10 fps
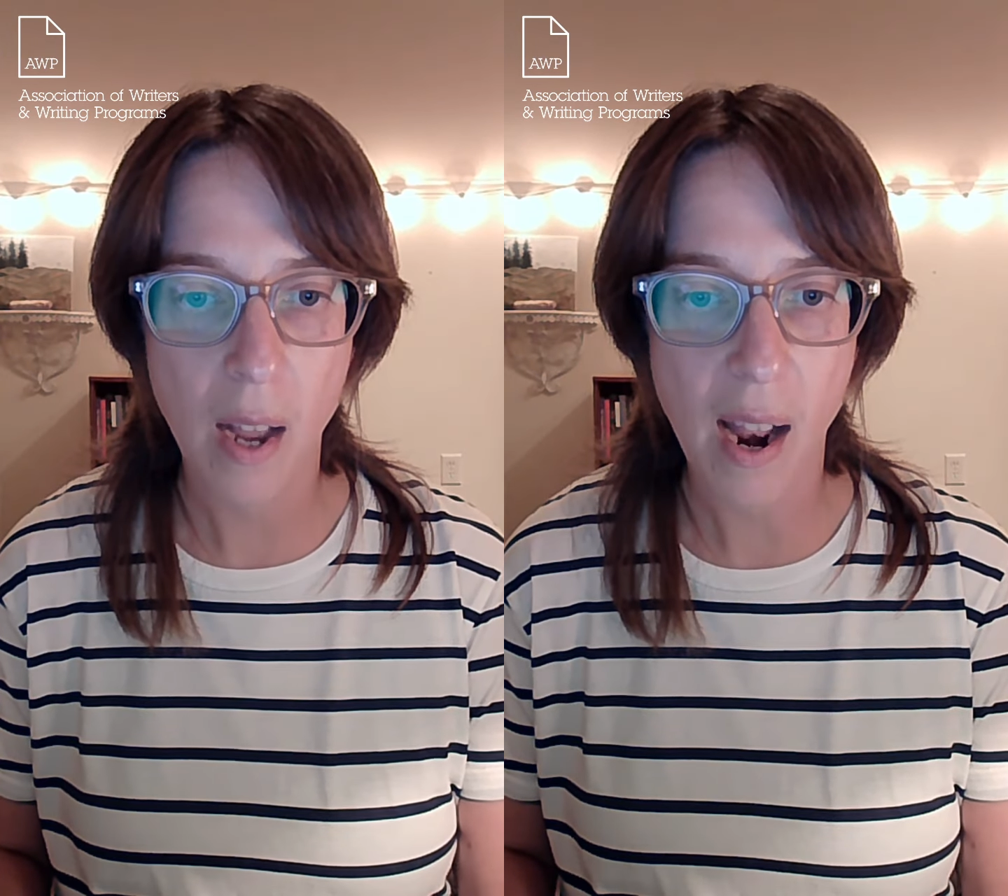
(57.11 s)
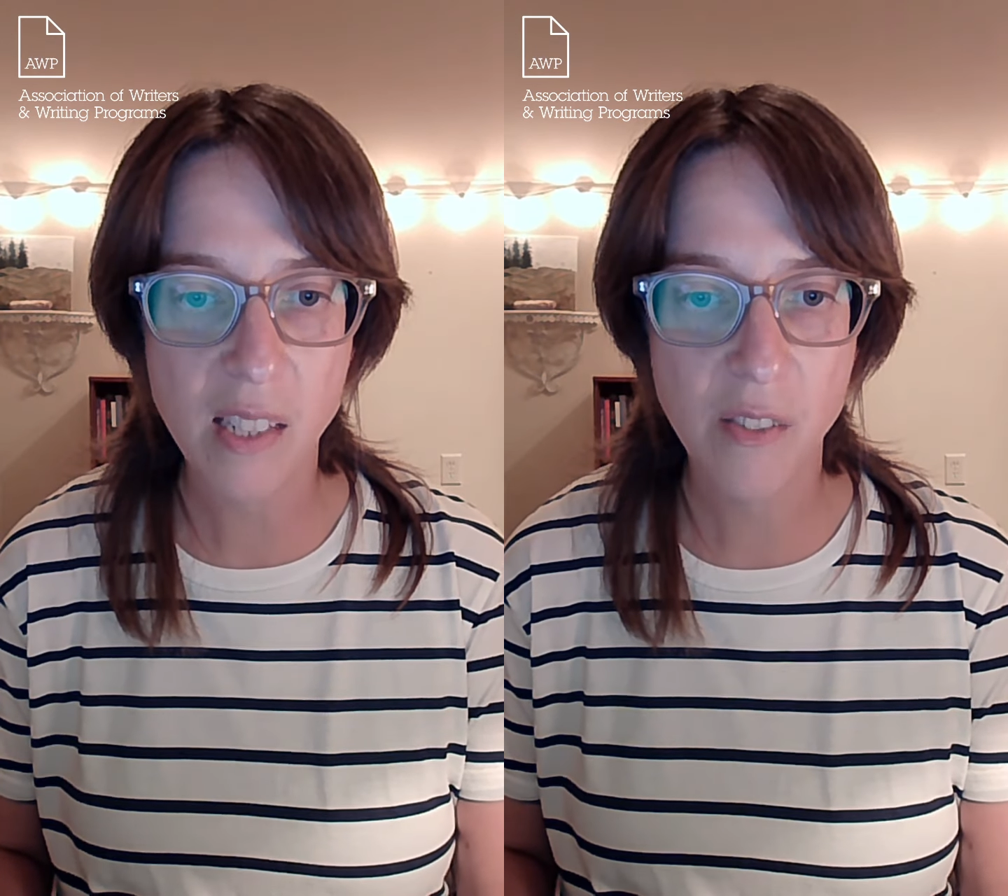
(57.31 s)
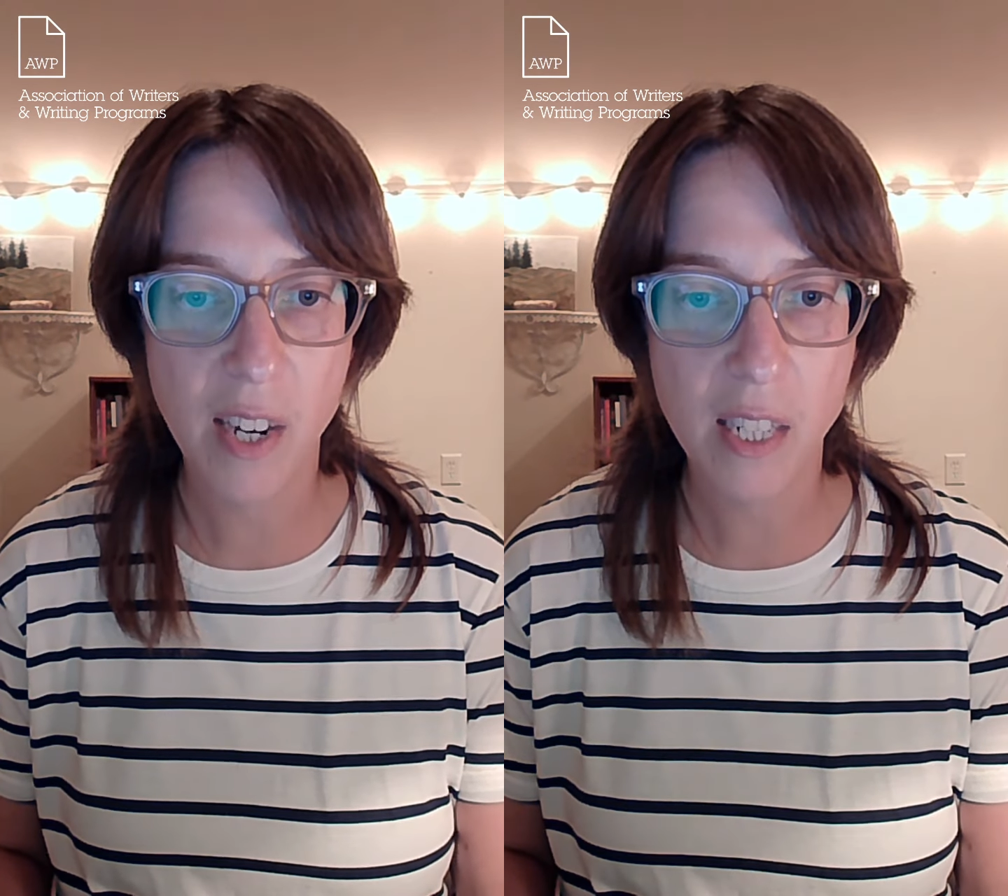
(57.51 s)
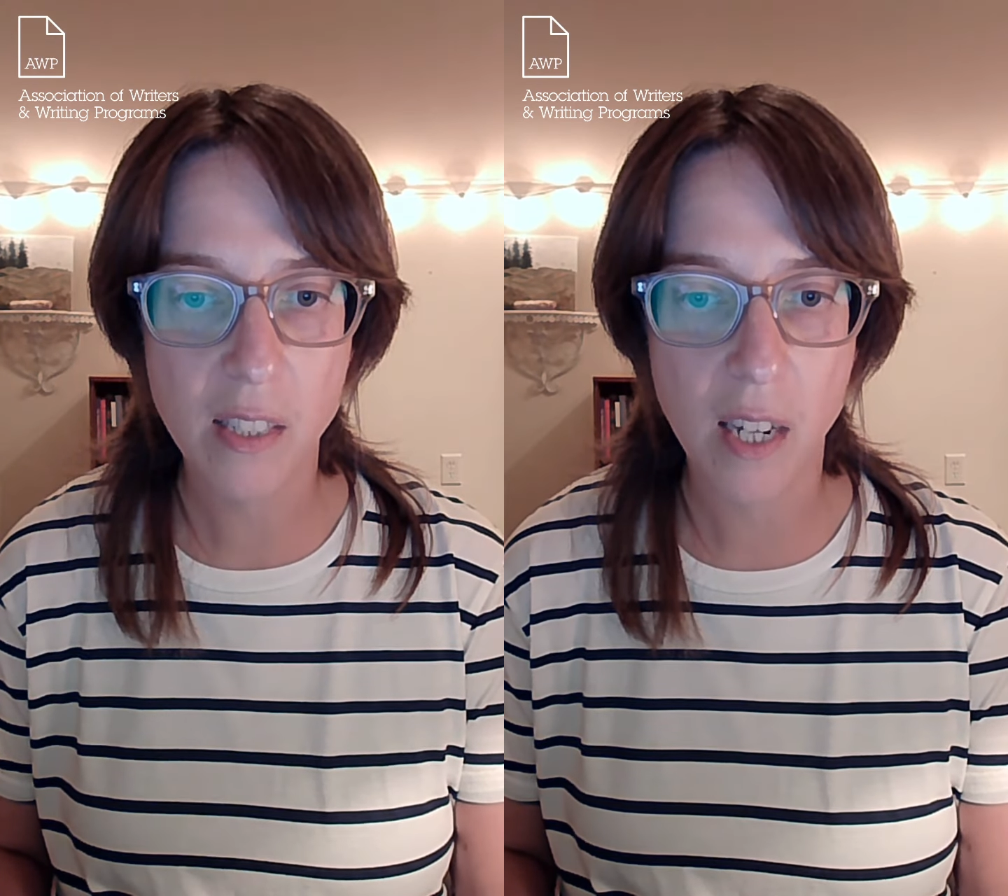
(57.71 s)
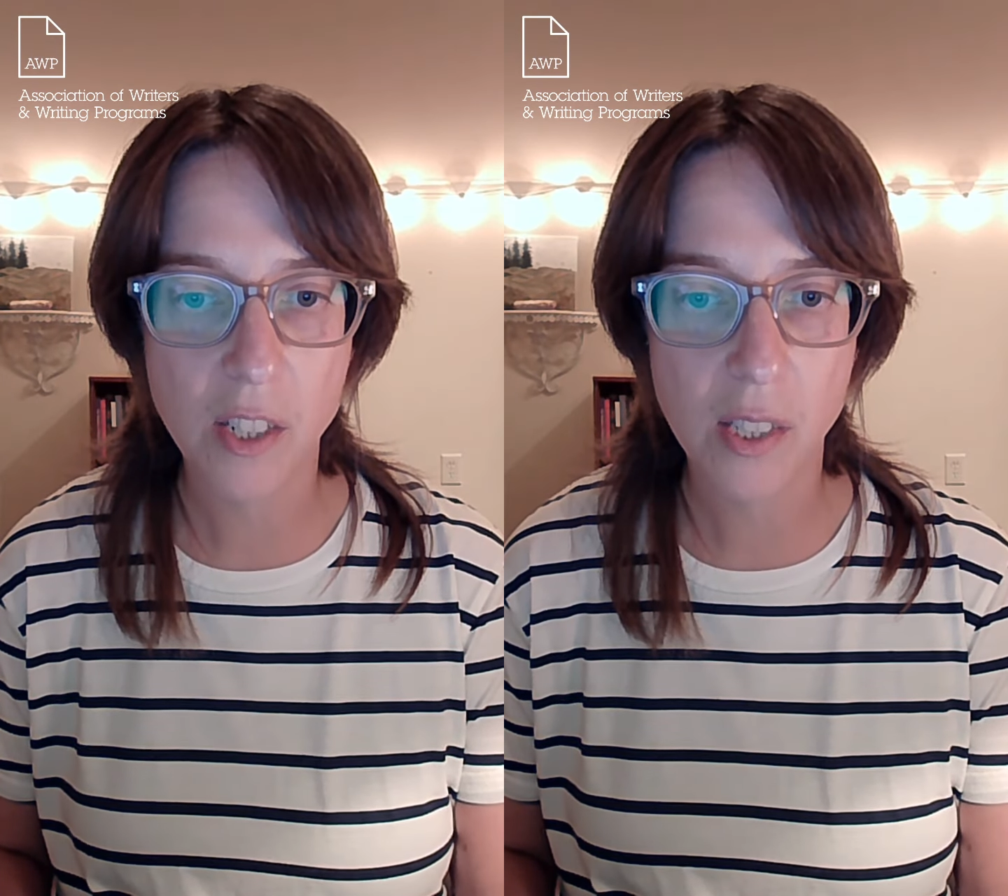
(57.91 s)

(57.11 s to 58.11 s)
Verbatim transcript: asked if I could touch